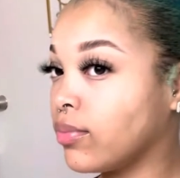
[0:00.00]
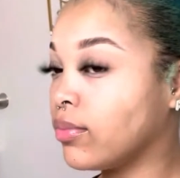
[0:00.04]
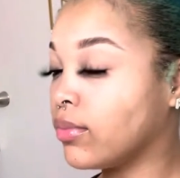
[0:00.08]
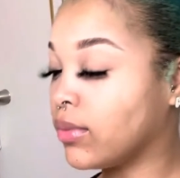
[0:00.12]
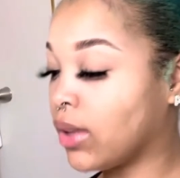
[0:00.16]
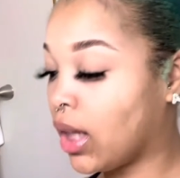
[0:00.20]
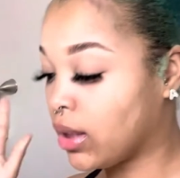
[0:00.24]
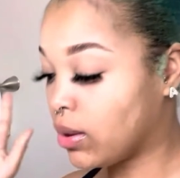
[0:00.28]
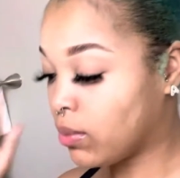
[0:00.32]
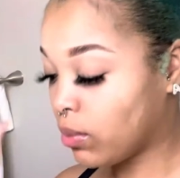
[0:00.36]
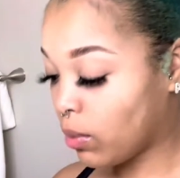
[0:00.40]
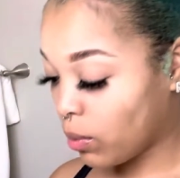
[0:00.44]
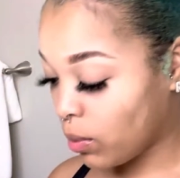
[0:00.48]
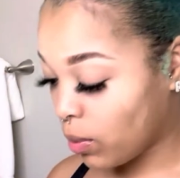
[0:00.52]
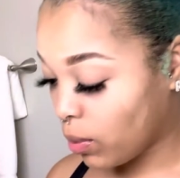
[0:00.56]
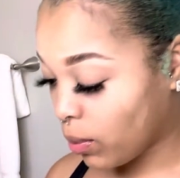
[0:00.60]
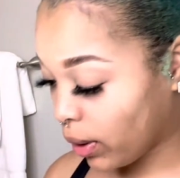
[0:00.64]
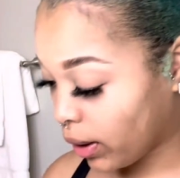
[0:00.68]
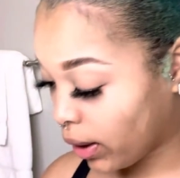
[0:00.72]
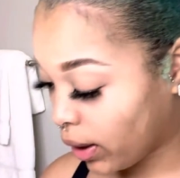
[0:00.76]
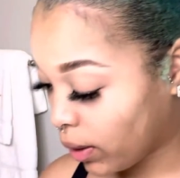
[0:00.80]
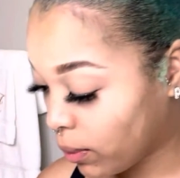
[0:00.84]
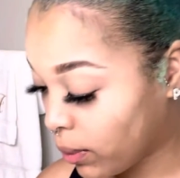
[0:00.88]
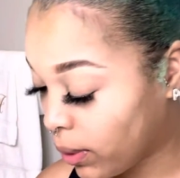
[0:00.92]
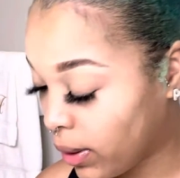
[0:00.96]
that's what we're
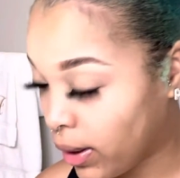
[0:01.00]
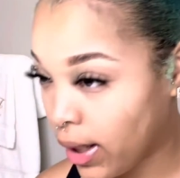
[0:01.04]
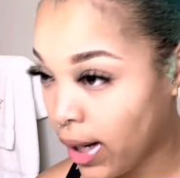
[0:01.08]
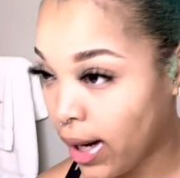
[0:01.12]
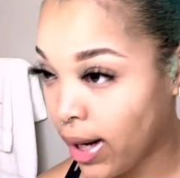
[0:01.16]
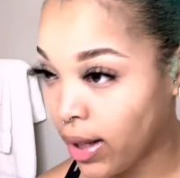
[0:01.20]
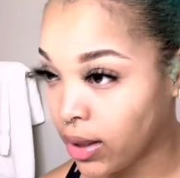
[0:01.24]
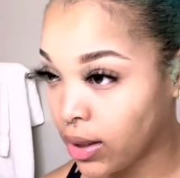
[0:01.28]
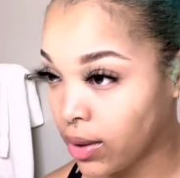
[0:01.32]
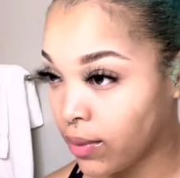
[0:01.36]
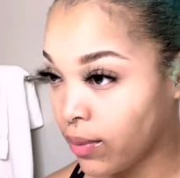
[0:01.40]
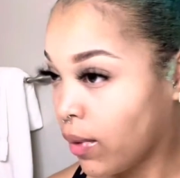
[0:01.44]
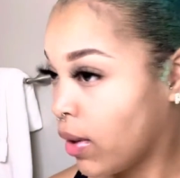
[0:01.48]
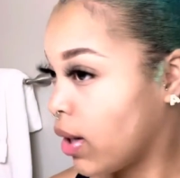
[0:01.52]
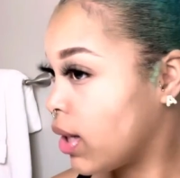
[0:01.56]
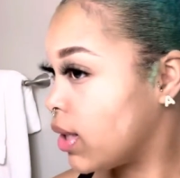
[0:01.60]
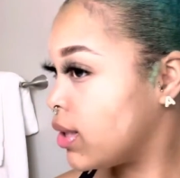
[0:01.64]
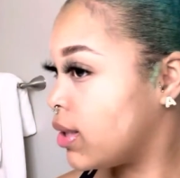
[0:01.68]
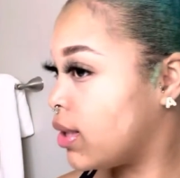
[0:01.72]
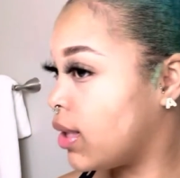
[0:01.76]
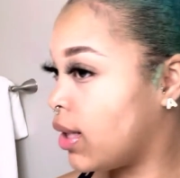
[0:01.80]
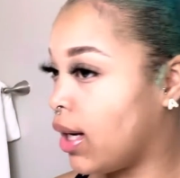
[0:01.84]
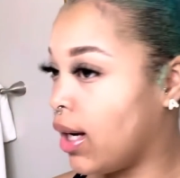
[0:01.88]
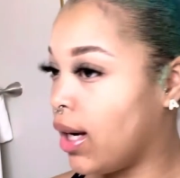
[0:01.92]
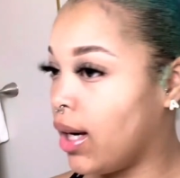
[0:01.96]
working with now. As far
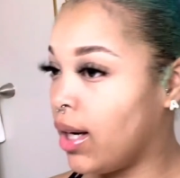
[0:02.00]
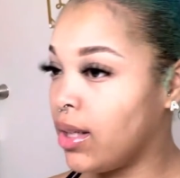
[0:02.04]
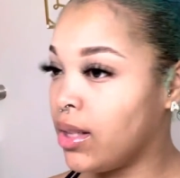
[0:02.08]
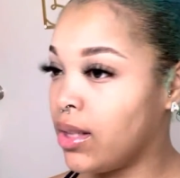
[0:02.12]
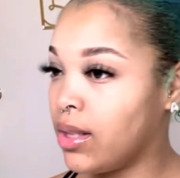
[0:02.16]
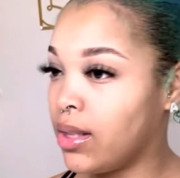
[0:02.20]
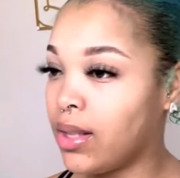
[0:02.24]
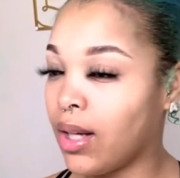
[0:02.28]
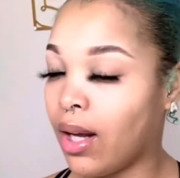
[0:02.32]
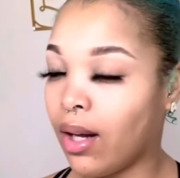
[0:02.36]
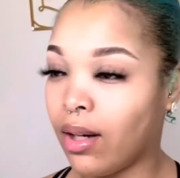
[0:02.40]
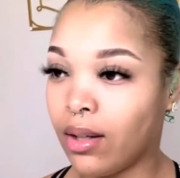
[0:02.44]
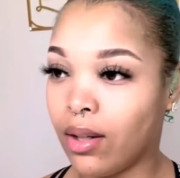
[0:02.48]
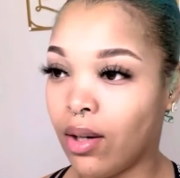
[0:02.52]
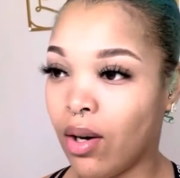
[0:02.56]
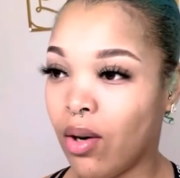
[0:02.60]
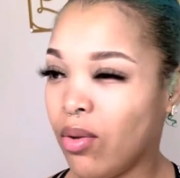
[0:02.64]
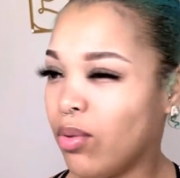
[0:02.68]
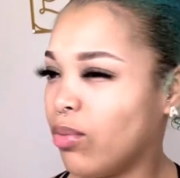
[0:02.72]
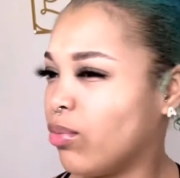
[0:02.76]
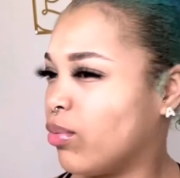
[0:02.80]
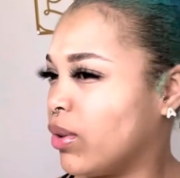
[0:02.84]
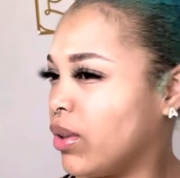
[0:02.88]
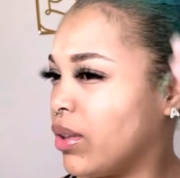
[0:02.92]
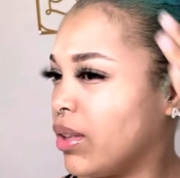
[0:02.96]
as the edges, I
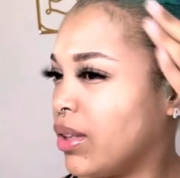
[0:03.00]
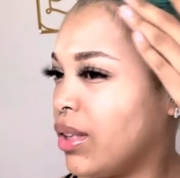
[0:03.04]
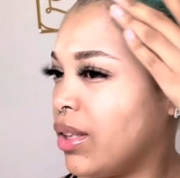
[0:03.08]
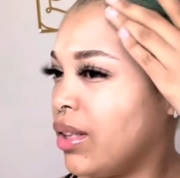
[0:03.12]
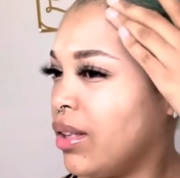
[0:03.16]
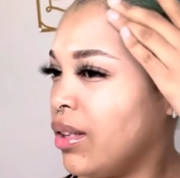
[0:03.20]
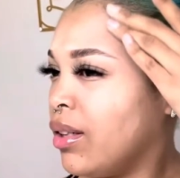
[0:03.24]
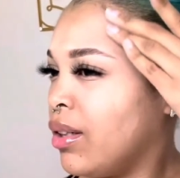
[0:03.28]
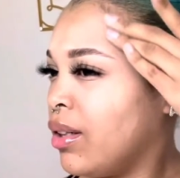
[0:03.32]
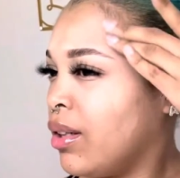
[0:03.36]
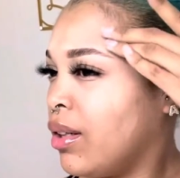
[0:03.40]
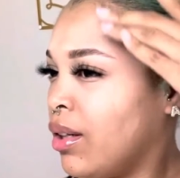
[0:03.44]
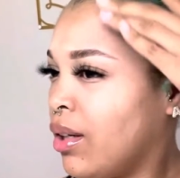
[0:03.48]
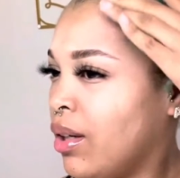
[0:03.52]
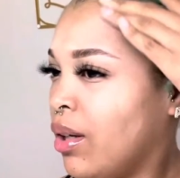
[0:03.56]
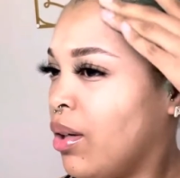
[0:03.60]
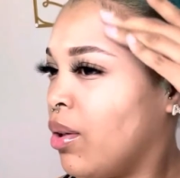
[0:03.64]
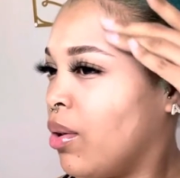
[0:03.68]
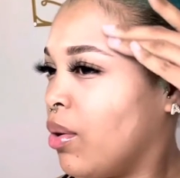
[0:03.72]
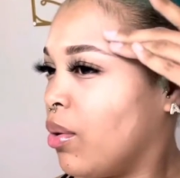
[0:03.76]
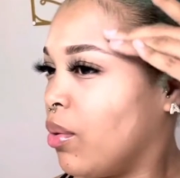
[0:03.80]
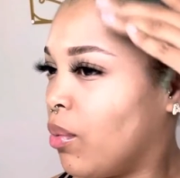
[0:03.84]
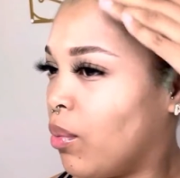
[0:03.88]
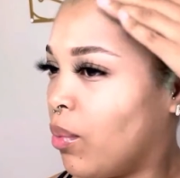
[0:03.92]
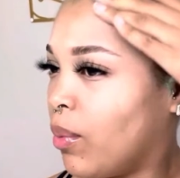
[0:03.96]
don't really
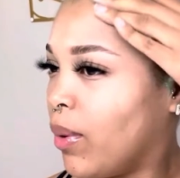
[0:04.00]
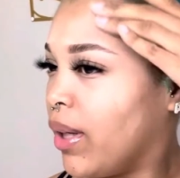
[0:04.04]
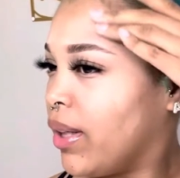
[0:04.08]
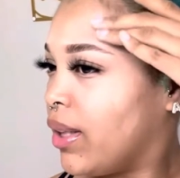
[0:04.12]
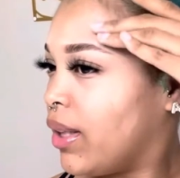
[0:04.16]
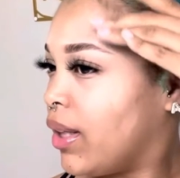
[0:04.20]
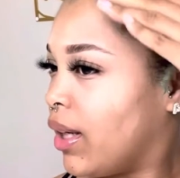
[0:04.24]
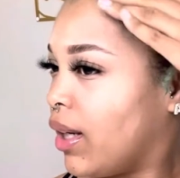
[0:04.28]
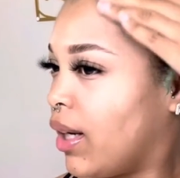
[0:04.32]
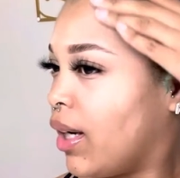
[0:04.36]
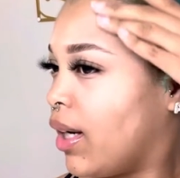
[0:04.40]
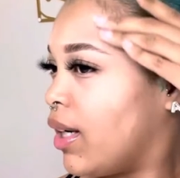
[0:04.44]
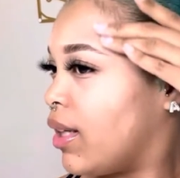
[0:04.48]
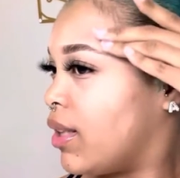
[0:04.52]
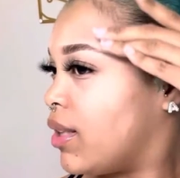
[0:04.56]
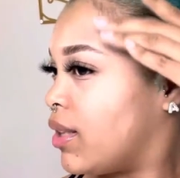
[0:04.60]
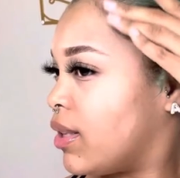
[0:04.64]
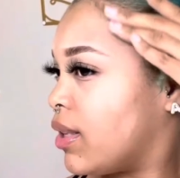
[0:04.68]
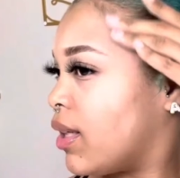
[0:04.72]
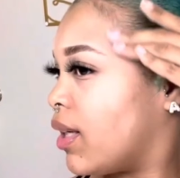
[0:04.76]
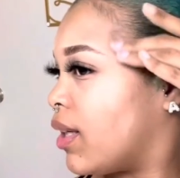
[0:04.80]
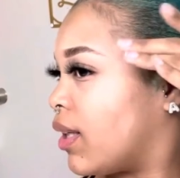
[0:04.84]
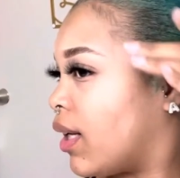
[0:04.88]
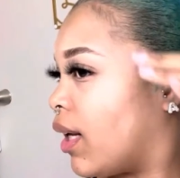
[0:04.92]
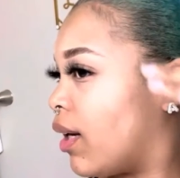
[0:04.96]
wet the edges
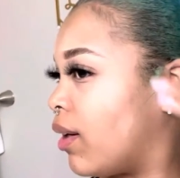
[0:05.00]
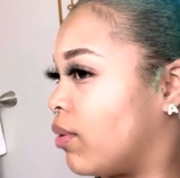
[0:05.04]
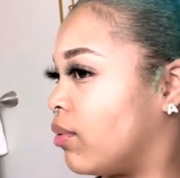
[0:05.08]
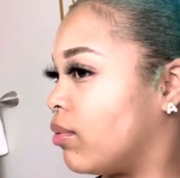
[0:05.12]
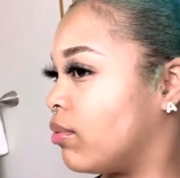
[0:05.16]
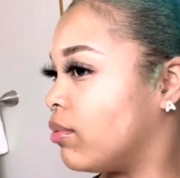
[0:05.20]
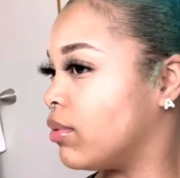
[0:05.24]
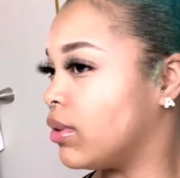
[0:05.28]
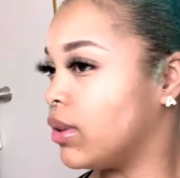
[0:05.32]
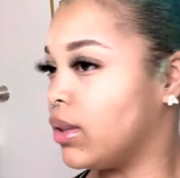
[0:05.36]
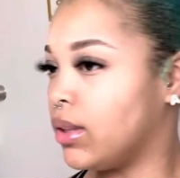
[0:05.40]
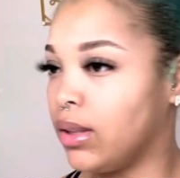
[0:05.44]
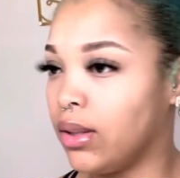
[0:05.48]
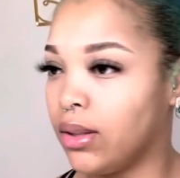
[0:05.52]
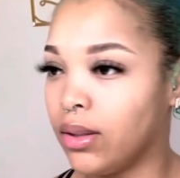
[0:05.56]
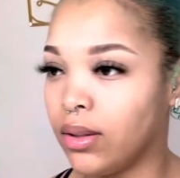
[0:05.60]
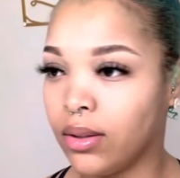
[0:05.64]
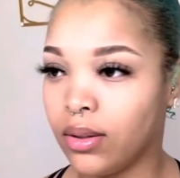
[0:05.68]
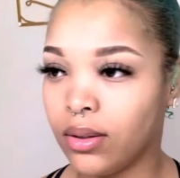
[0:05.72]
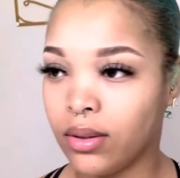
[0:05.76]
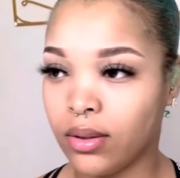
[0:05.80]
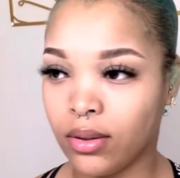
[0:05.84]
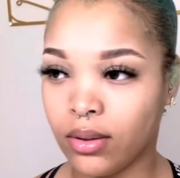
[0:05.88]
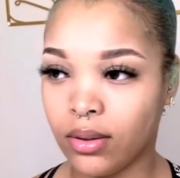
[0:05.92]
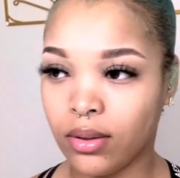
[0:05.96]
because I don't really
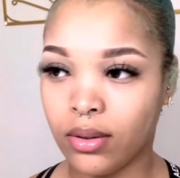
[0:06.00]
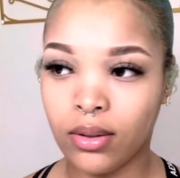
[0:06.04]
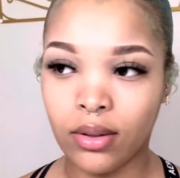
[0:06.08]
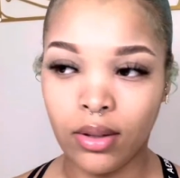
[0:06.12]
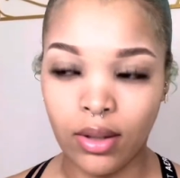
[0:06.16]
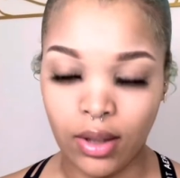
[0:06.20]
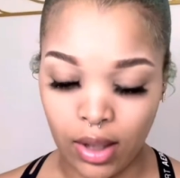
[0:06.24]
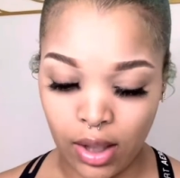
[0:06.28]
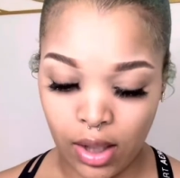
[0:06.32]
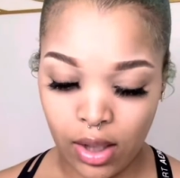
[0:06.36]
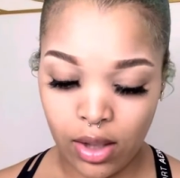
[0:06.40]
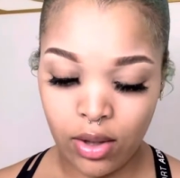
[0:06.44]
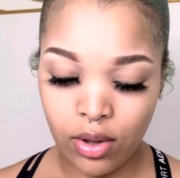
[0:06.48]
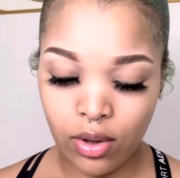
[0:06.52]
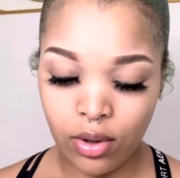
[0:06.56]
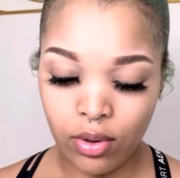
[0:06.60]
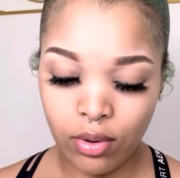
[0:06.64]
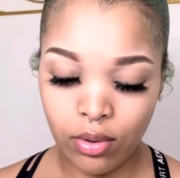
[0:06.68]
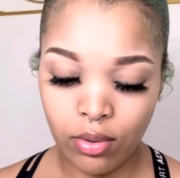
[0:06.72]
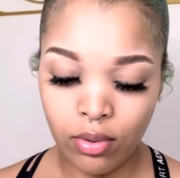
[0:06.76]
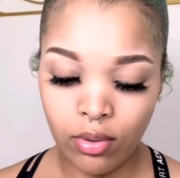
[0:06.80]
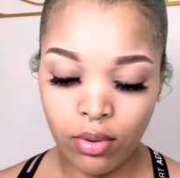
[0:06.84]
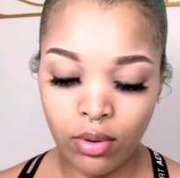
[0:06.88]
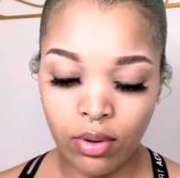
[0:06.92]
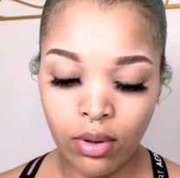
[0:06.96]
need
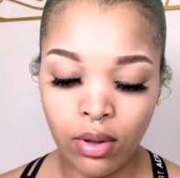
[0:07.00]
to.